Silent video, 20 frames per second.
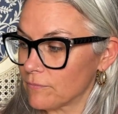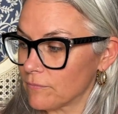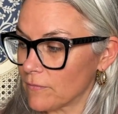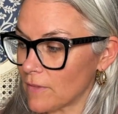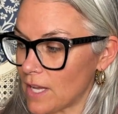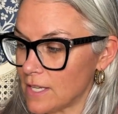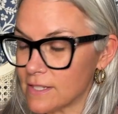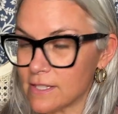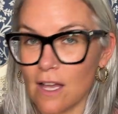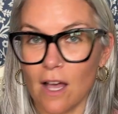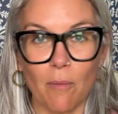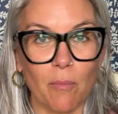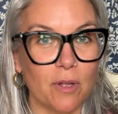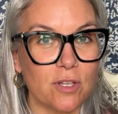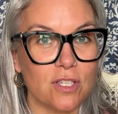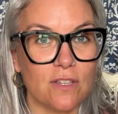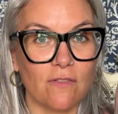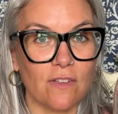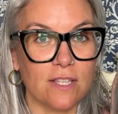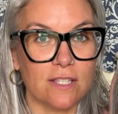I saw a
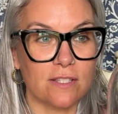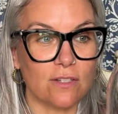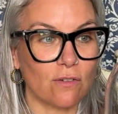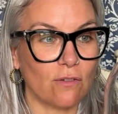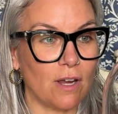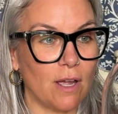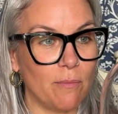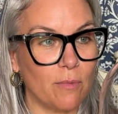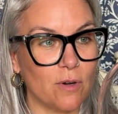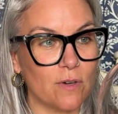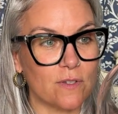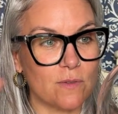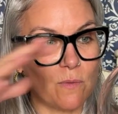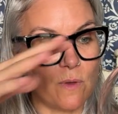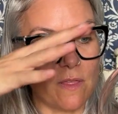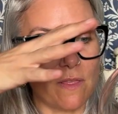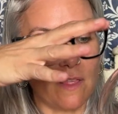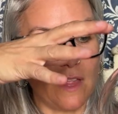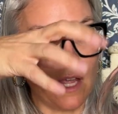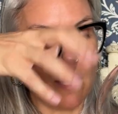bunch of Instagrammers
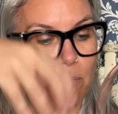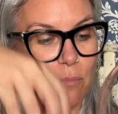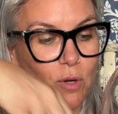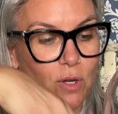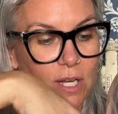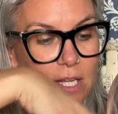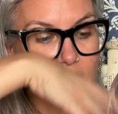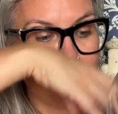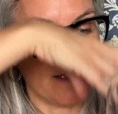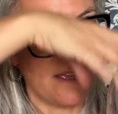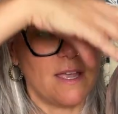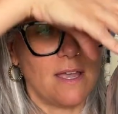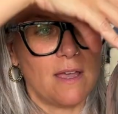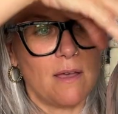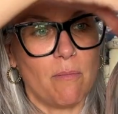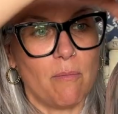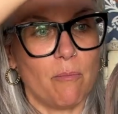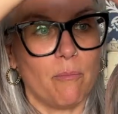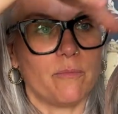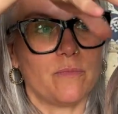with like putting
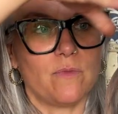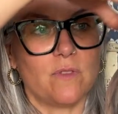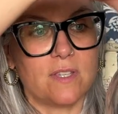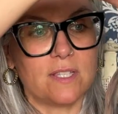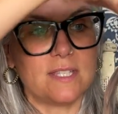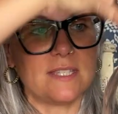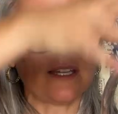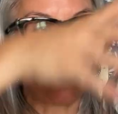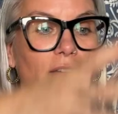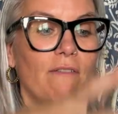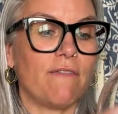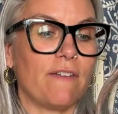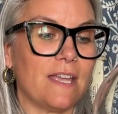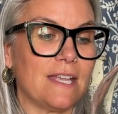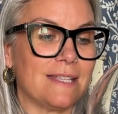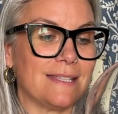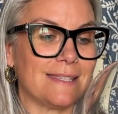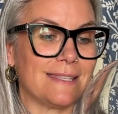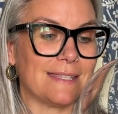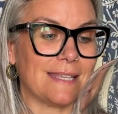stuff
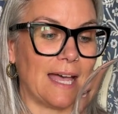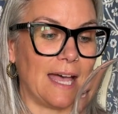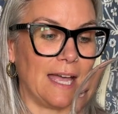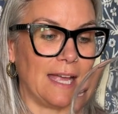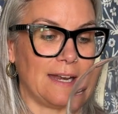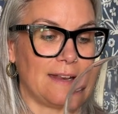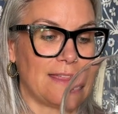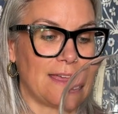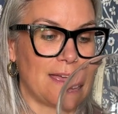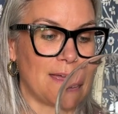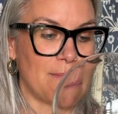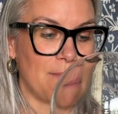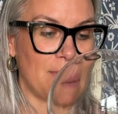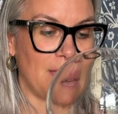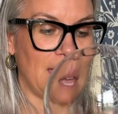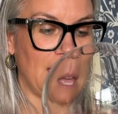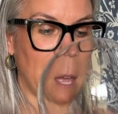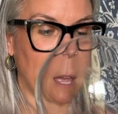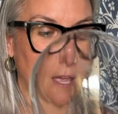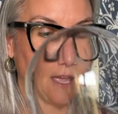inside them
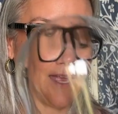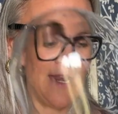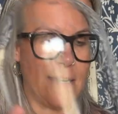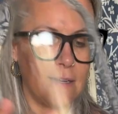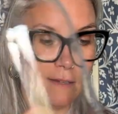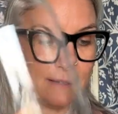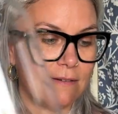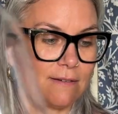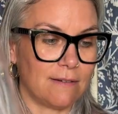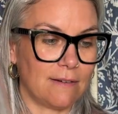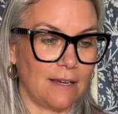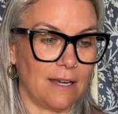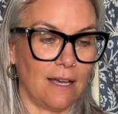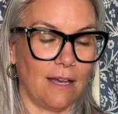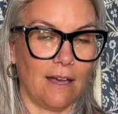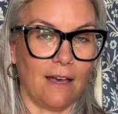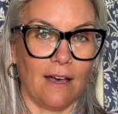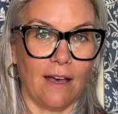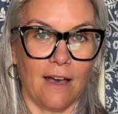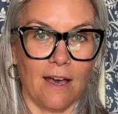and
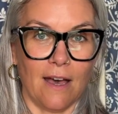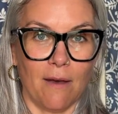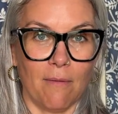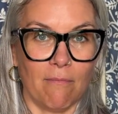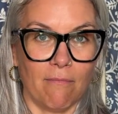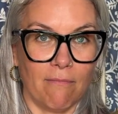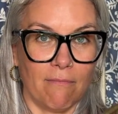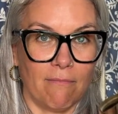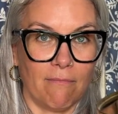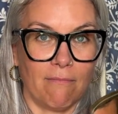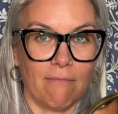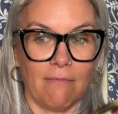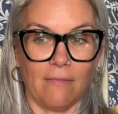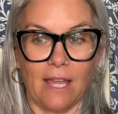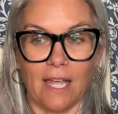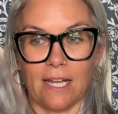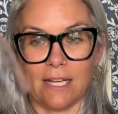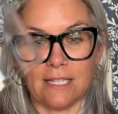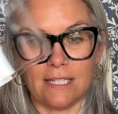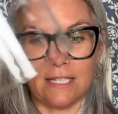
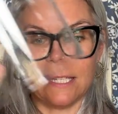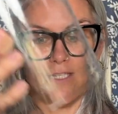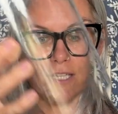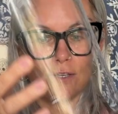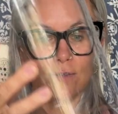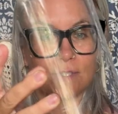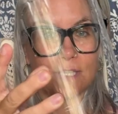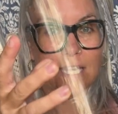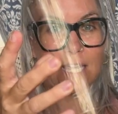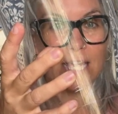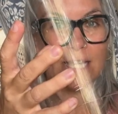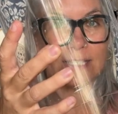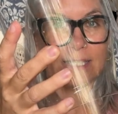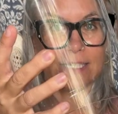like using it as a